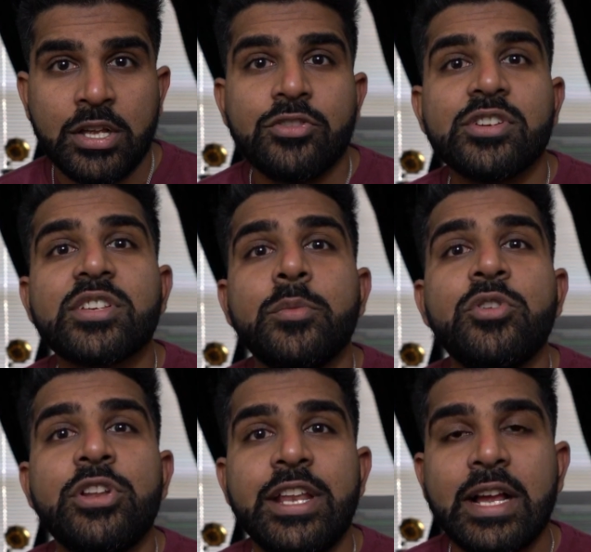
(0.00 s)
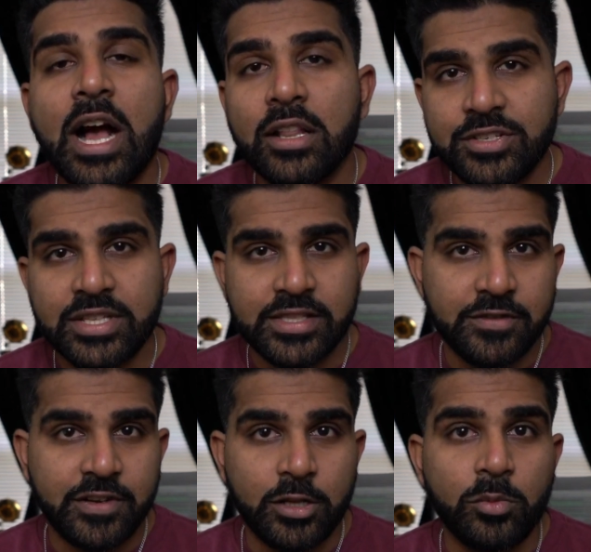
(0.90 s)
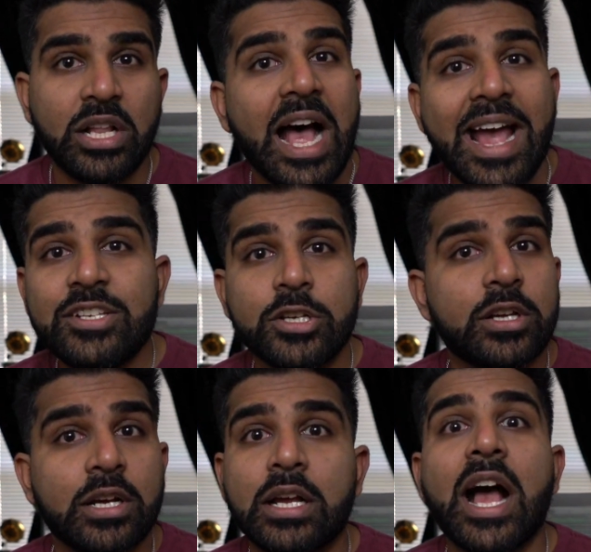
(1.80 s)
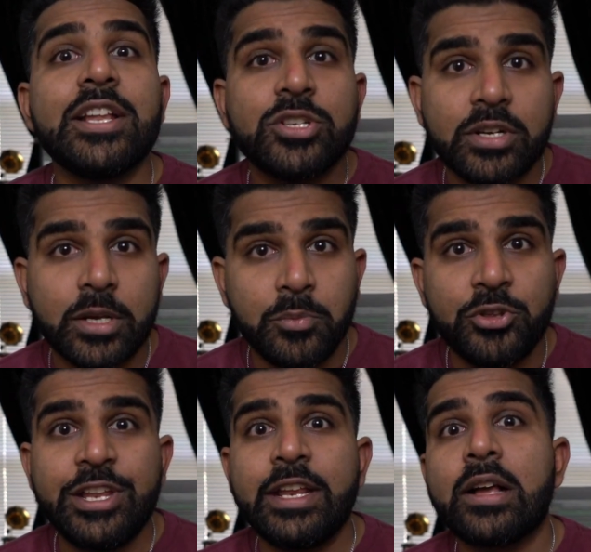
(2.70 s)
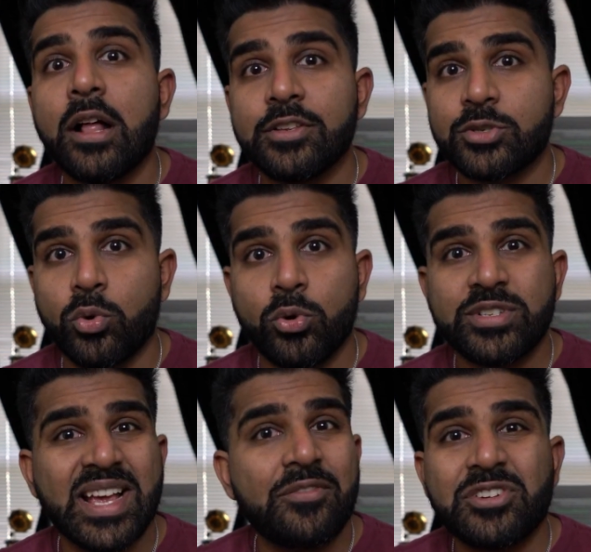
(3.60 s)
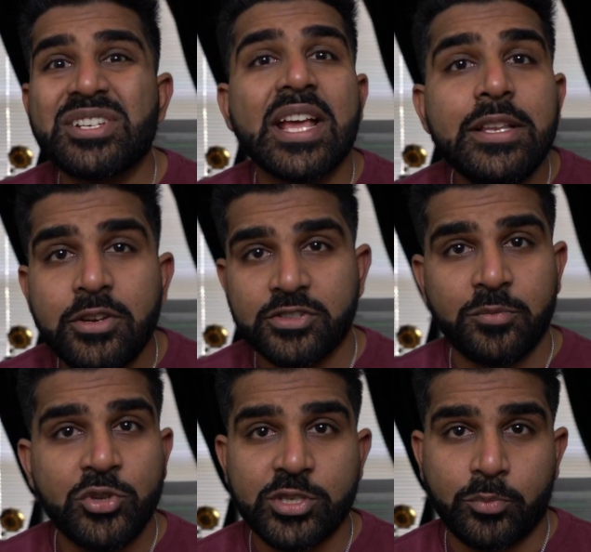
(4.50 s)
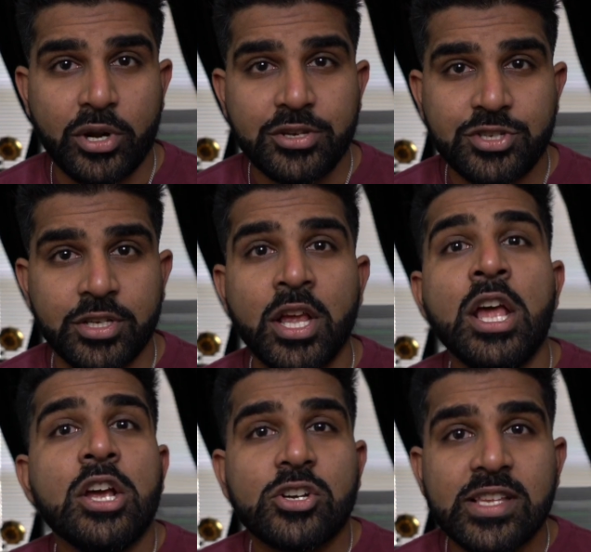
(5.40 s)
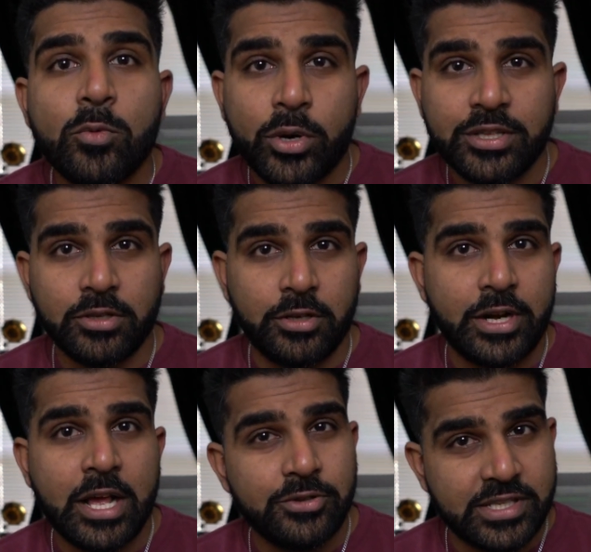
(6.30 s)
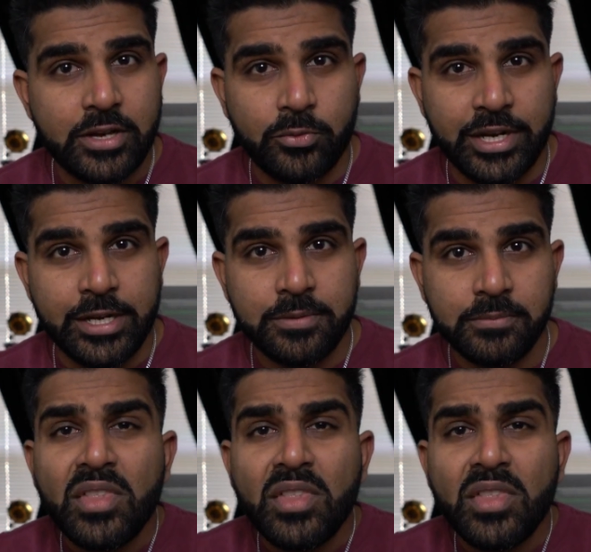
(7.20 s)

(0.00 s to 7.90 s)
There's community college that's available. I took a community college course after 10 years of music production because I wanted to learn how to sight read.